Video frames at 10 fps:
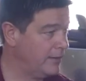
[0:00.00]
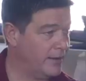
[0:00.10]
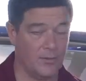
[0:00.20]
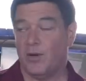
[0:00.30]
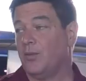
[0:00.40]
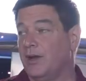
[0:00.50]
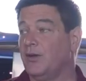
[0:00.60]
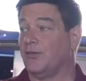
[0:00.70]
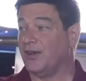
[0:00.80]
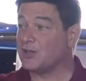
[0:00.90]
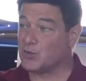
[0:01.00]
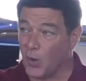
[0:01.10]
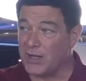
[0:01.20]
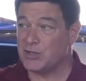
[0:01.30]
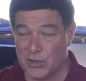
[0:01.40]
And what did we do? Finished
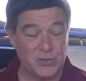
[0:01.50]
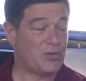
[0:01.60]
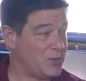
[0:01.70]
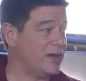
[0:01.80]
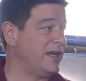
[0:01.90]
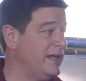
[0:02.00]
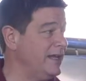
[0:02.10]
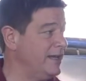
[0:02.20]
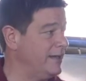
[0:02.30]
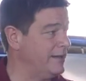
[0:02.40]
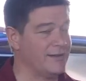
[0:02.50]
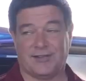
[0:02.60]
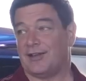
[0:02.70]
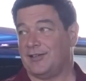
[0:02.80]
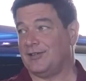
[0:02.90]
1, 2, 3 in the
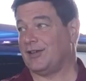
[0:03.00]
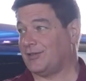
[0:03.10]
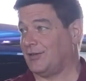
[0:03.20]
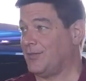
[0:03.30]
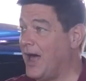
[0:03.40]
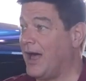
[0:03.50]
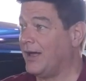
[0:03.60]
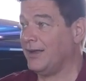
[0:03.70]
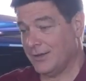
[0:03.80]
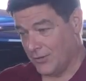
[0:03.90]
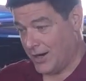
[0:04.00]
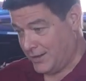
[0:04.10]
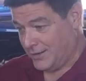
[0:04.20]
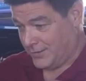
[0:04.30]
66 Le Mans, right?